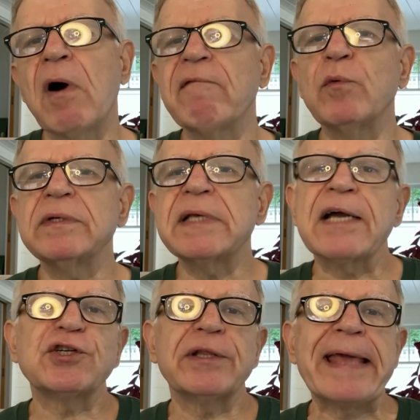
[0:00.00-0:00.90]
Marvel was
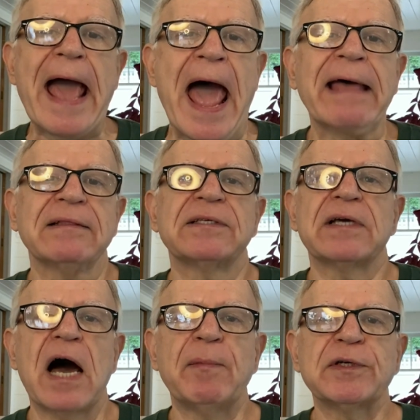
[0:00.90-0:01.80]
actually Atlas
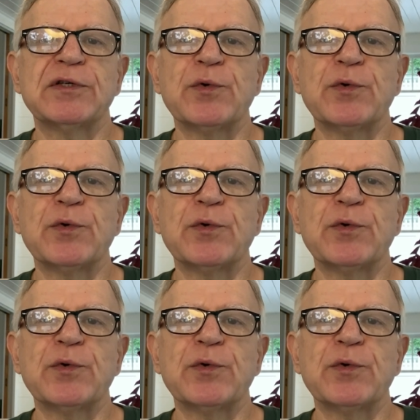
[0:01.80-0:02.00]
Comics